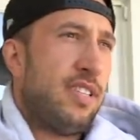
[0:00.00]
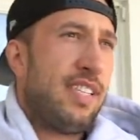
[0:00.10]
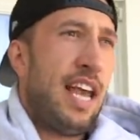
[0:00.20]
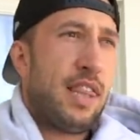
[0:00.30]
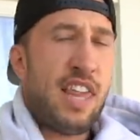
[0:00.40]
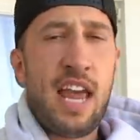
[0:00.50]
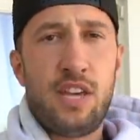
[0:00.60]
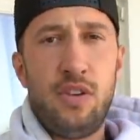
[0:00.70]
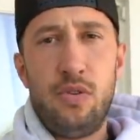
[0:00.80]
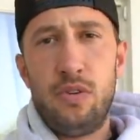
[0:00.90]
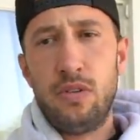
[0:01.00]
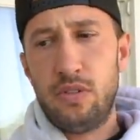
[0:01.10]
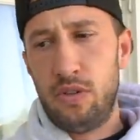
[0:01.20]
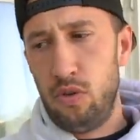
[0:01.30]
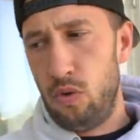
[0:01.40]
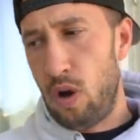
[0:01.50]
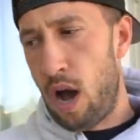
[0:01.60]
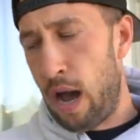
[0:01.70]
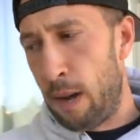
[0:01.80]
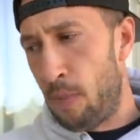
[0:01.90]
to say thank you to
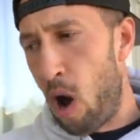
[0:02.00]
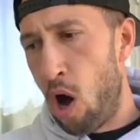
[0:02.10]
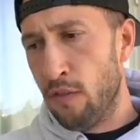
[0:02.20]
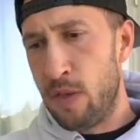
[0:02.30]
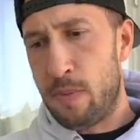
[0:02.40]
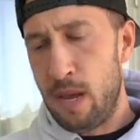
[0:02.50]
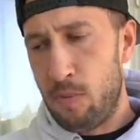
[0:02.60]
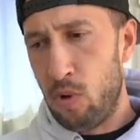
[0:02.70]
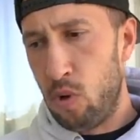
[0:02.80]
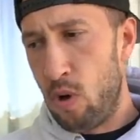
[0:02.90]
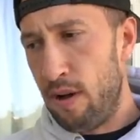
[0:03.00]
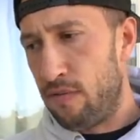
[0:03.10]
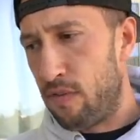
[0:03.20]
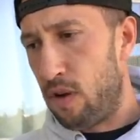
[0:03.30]
um, all of the people who have